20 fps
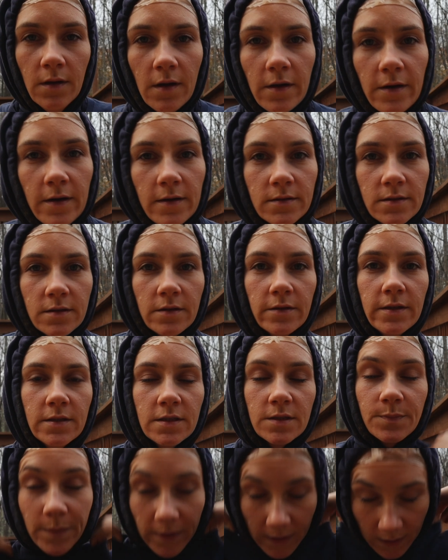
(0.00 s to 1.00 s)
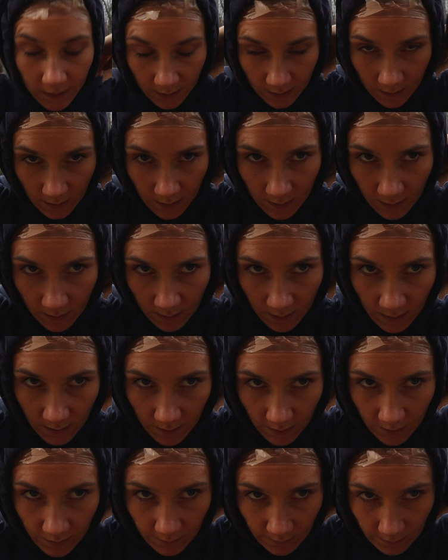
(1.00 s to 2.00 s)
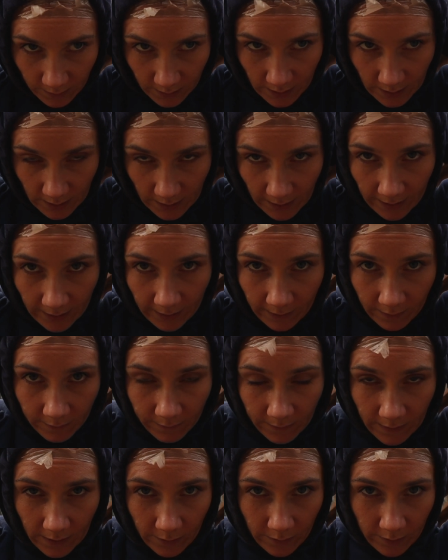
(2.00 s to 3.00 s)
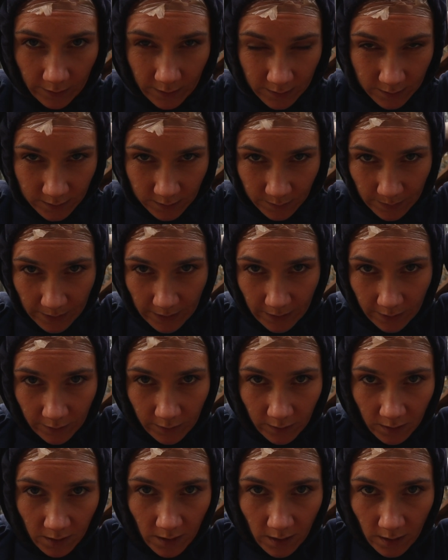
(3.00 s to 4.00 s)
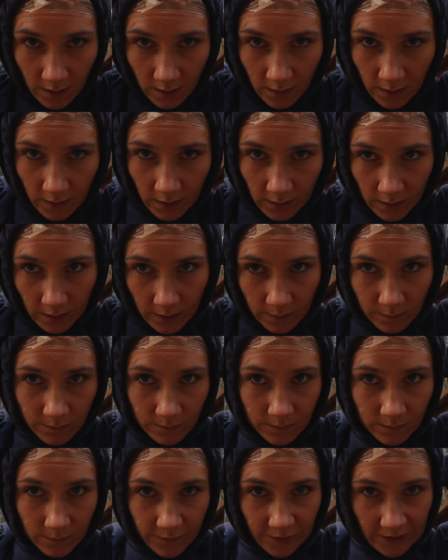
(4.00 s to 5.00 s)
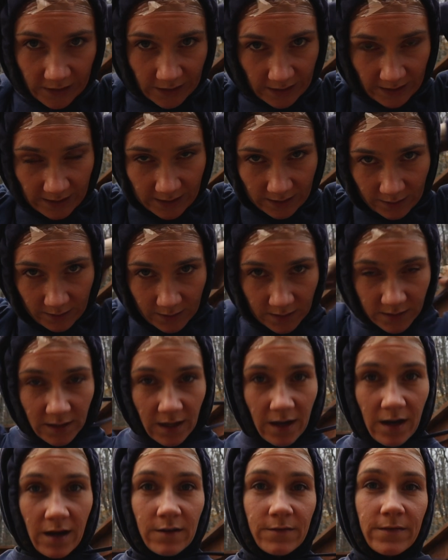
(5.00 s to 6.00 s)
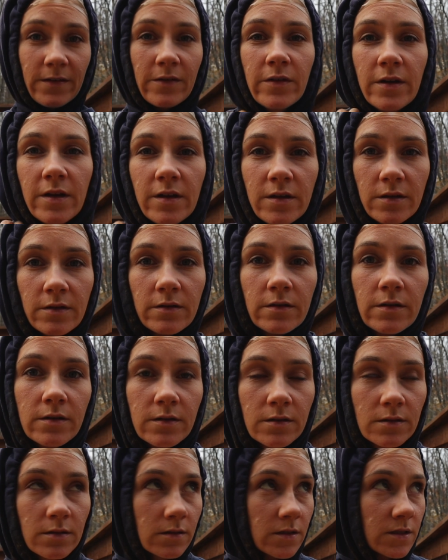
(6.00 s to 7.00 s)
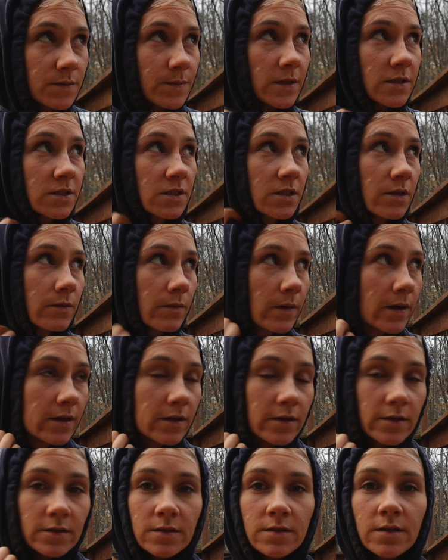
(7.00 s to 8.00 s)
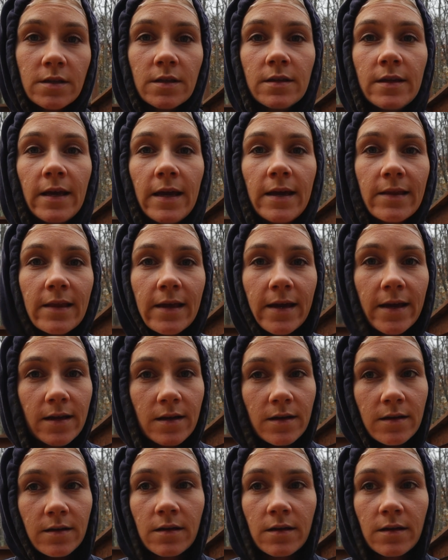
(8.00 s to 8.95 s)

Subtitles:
All right, so it's been 3.5 hours about, and I'm ready to get this off. I want to do it especially while there's still daylight.